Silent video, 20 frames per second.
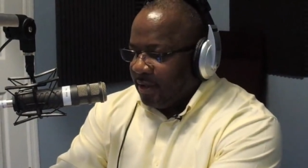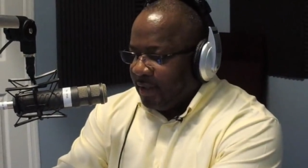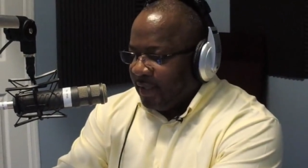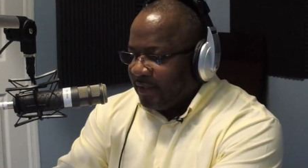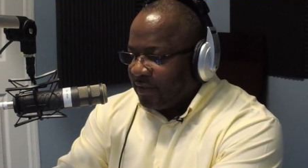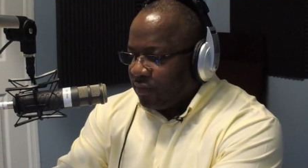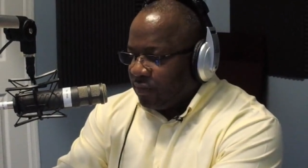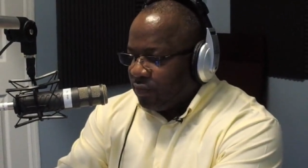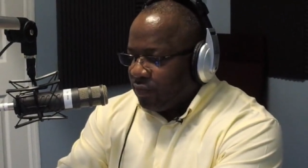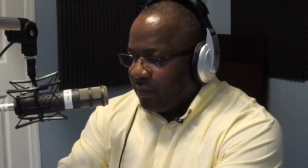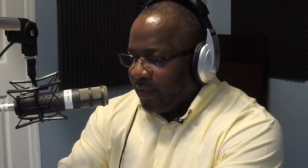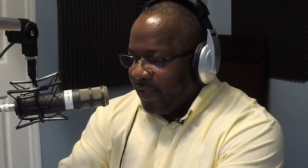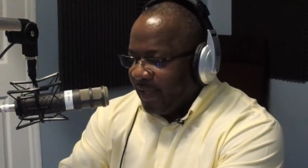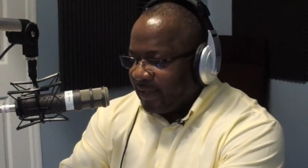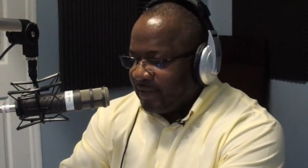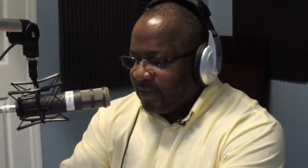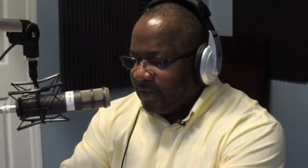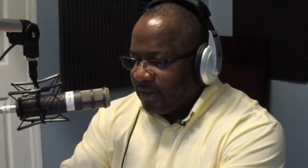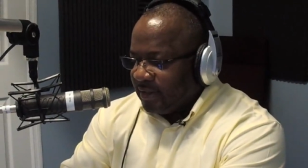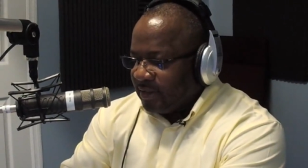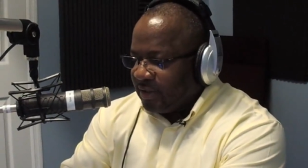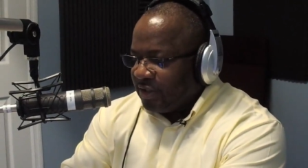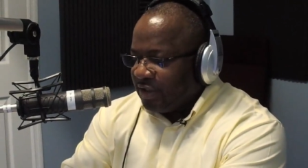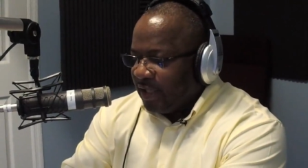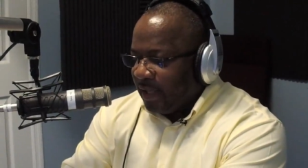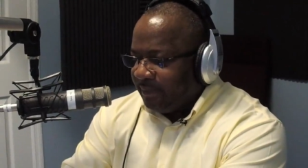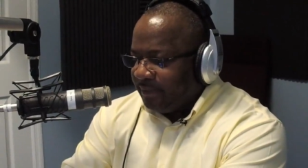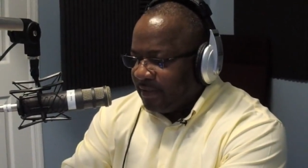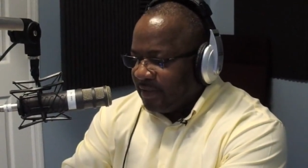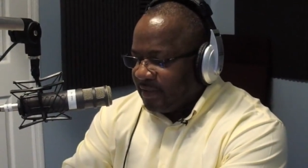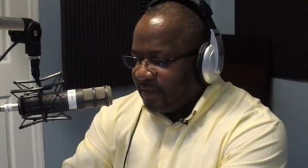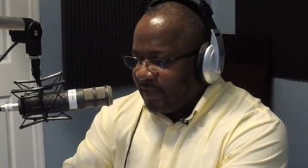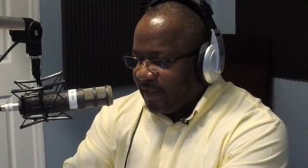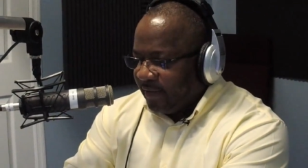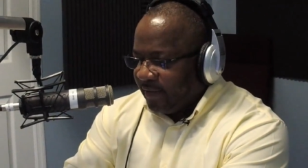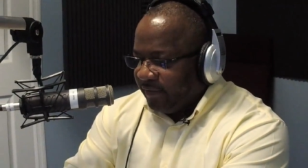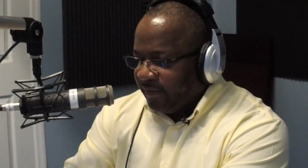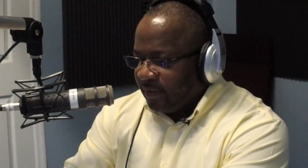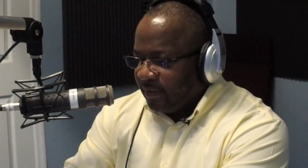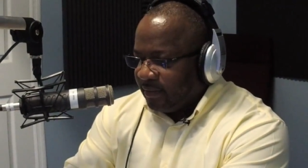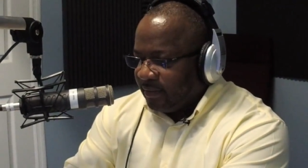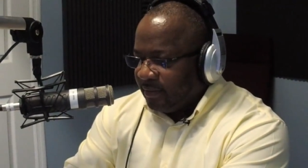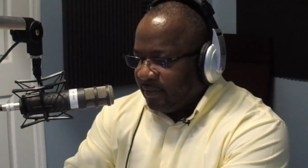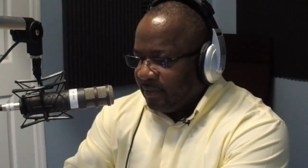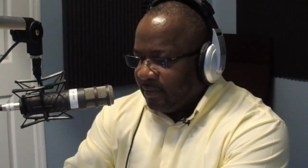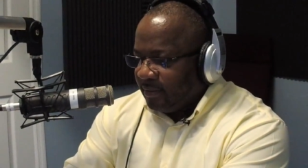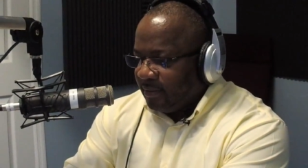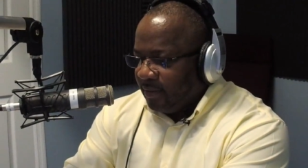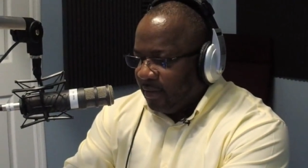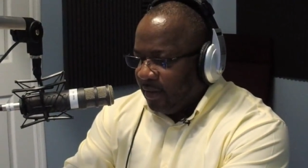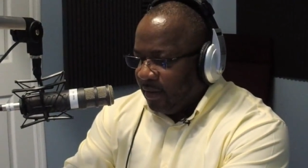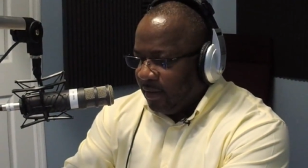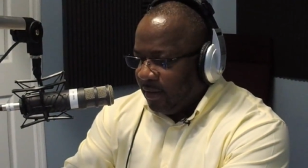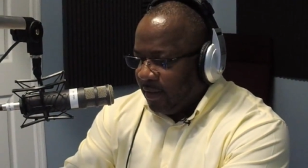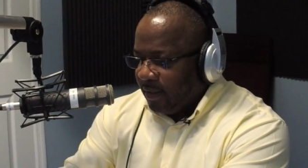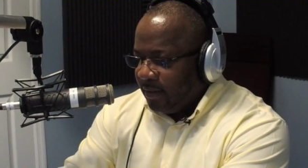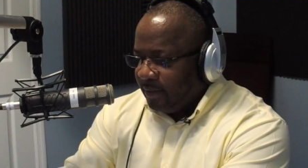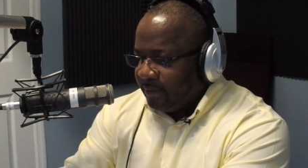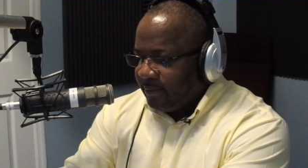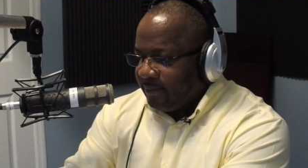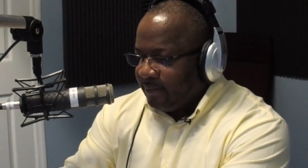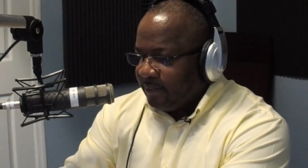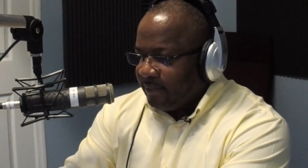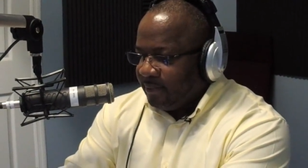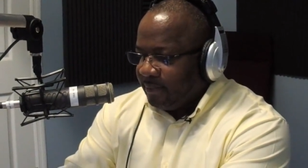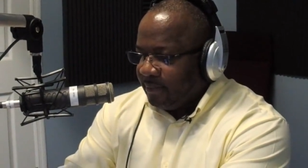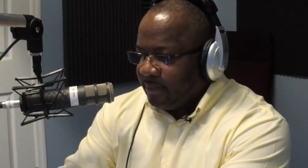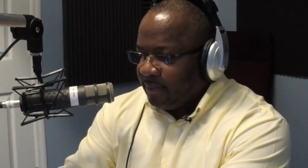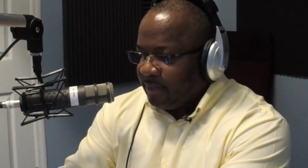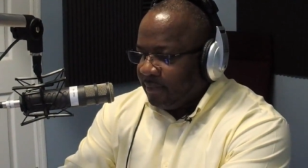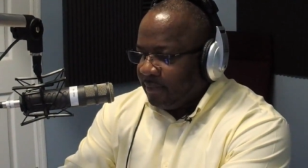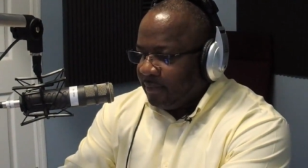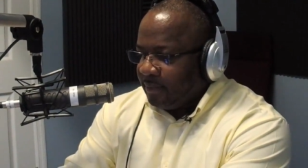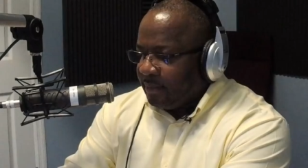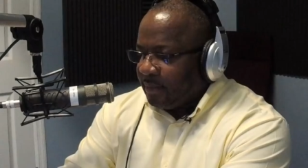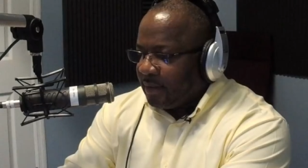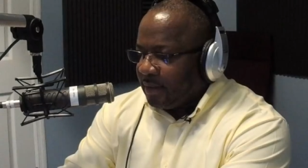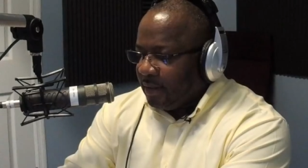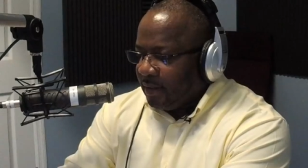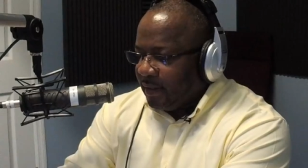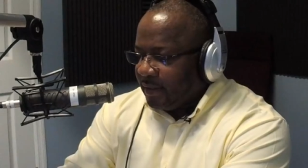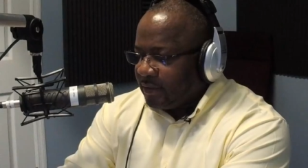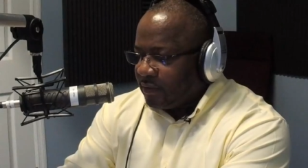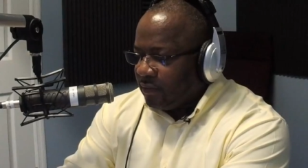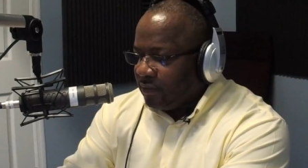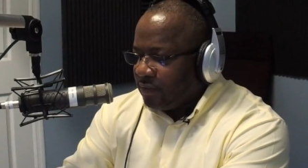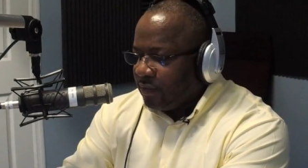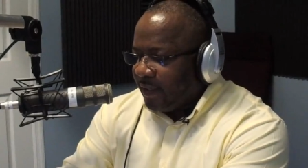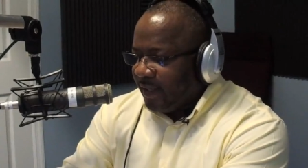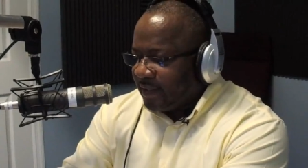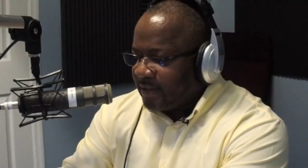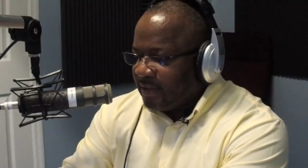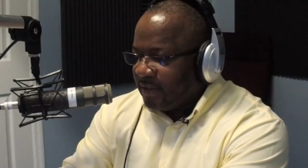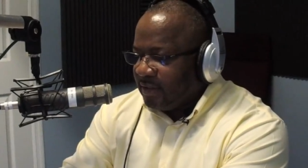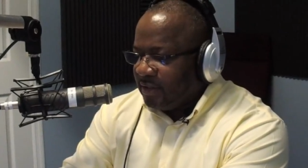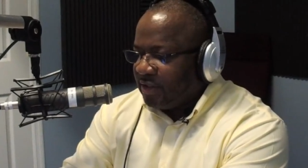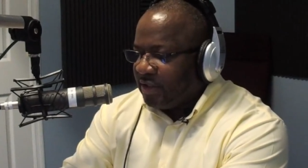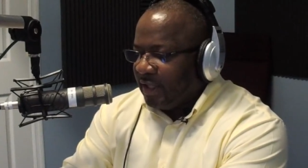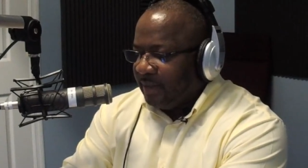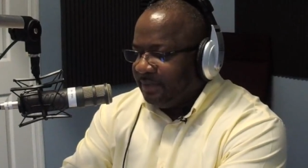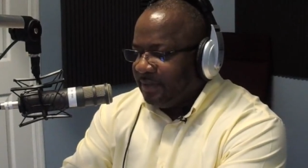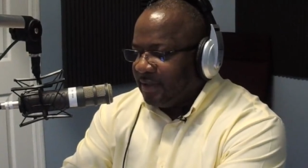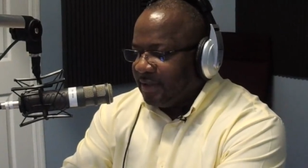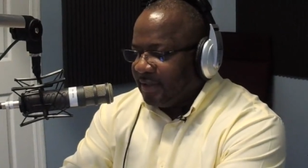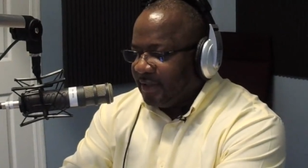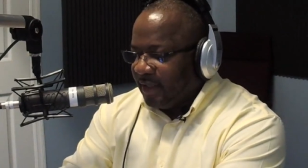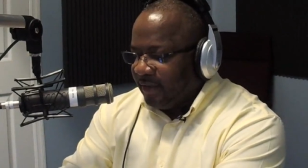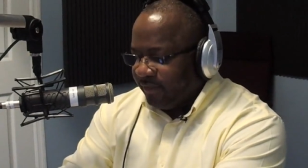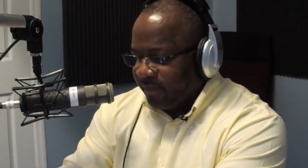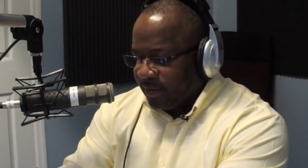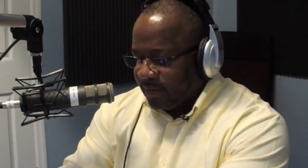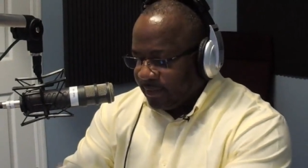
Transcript: Let's go to Exodus chapter 7. All right? Let's go to Exodus chapter 7.